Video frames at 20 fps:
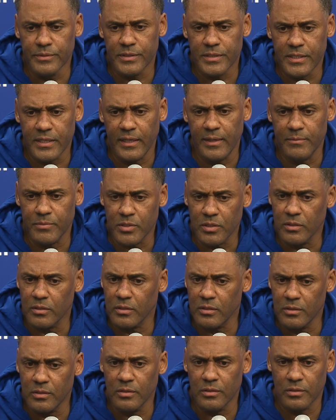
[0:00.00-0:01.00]
Teams
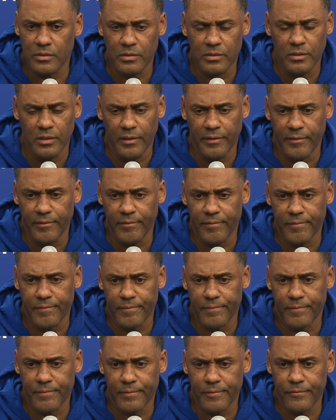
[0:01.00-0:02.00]

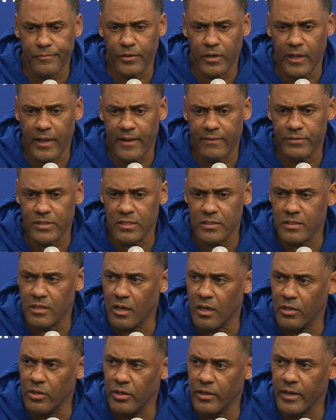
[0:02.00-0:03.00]
really have to
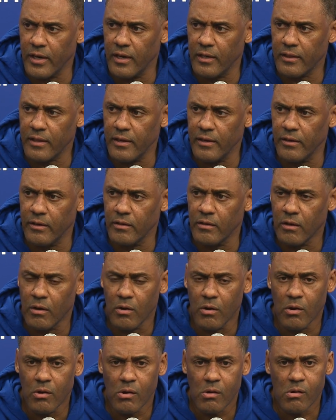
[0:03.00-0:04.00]
start looking at their
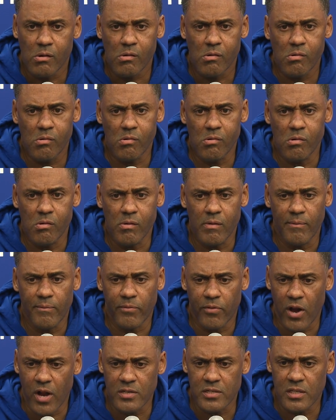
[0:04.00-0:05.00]

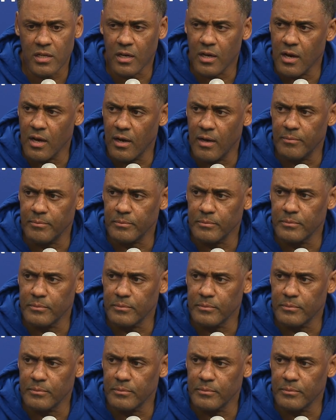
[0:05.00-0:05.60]
roster comp